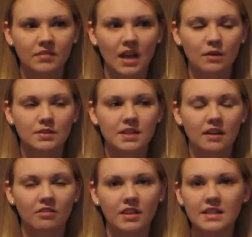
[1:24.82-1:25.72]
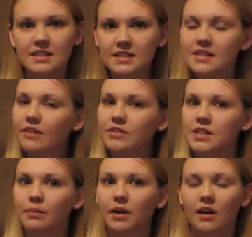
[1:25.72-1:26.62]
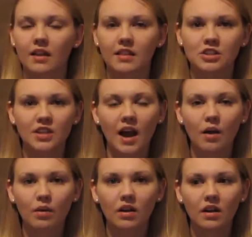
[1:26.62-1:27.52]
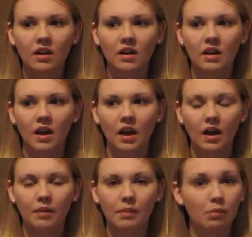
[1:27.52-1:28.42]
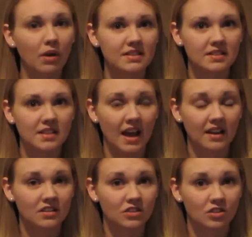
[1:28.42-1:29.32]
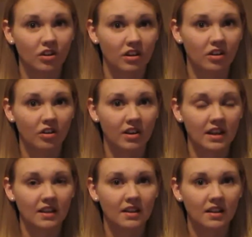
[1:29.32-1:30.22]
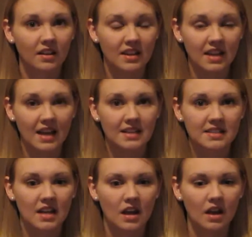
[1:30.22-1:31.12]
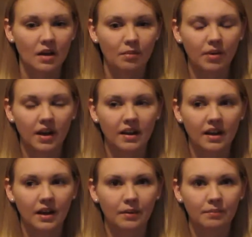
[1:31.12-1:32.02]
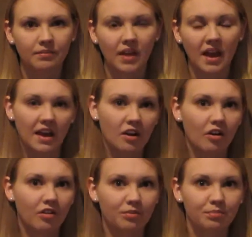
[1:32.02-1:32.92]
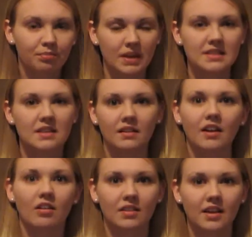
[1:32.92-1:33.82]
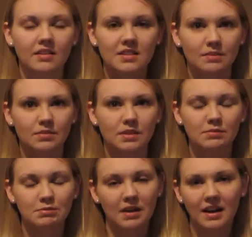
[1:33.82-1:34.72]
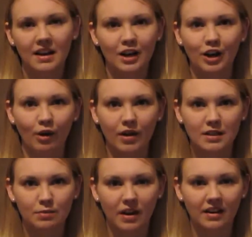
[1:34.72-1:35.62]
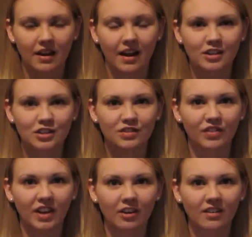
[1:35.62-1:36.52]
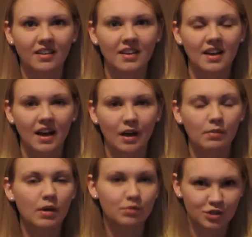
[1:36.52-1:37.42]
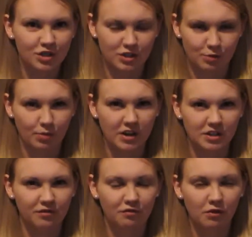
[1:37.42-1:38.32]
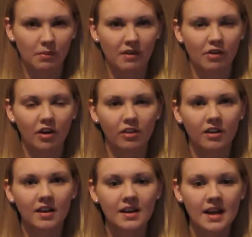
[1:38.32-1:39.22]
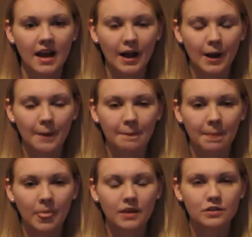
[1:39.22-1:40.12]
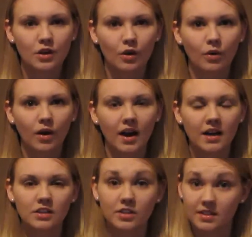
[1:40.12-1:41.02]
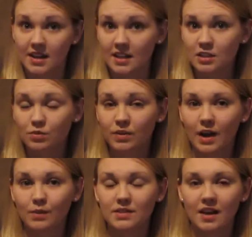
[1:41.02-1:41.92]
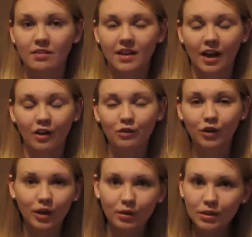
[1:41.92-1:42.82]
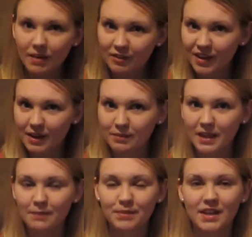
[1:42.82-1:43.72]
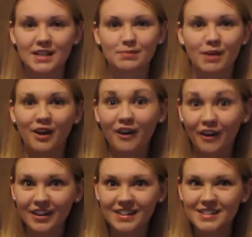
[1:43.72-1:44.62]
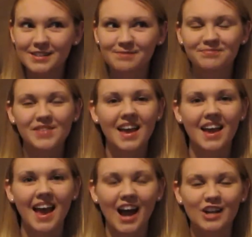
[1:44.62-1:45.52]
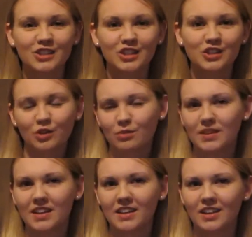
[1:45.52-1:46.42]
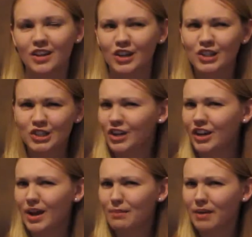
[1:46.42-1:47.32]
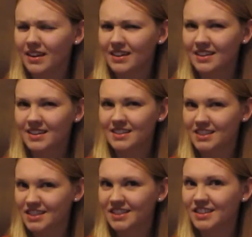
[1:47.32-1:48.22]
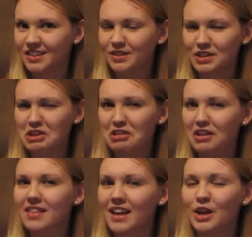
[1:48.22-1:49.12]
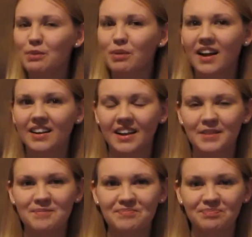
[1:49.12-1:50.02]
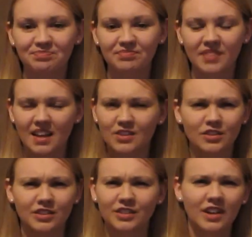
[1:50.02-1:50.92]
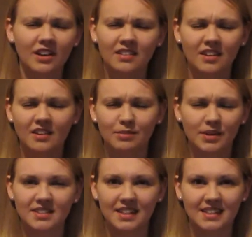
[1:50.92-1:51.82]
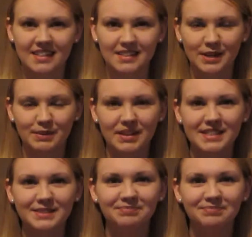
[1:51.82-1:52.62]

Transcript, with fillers: I was getting really dizzy every time I got out of the shower. Um, my breasts hadn't started hurting yet, but um, I had all basically all the other symptoms, but I didn't know I was pregnant. I just figured um, it was just depression from my father. Um, so I took a test when I was out in California with my family because my aunt actually told me, are you sure you're not pregnant? Because you, you look like you're pregnant. I told her, no, no, but I'll take a test anyways.